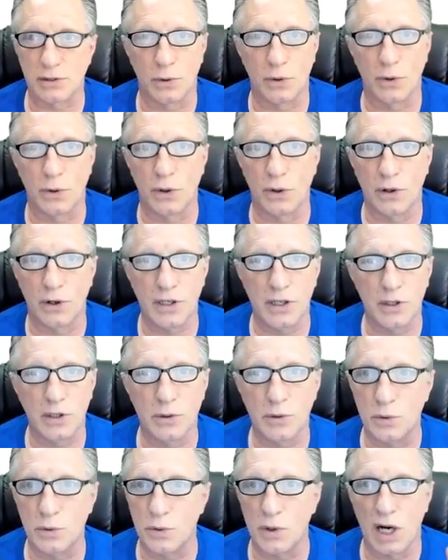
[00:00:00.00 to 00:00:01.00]
or
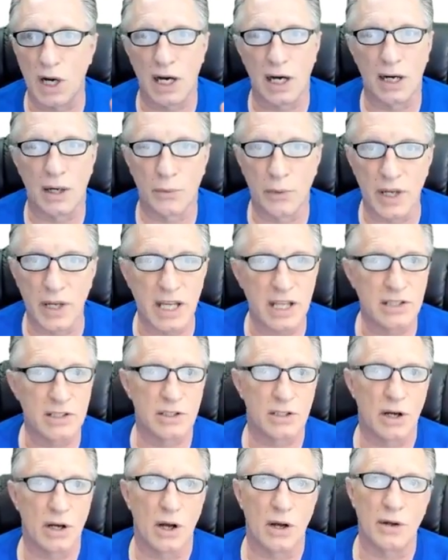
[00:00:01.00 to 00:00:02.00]
you
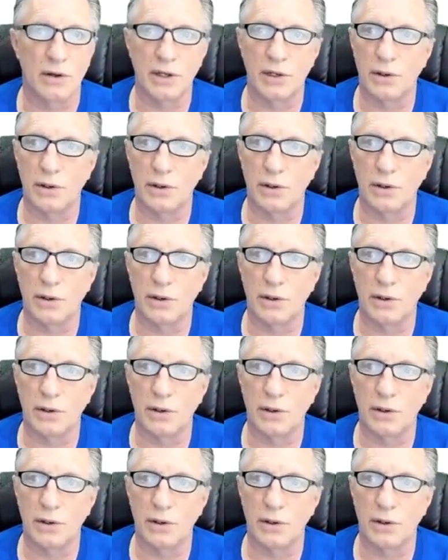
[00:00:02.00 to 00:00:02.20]
reinstall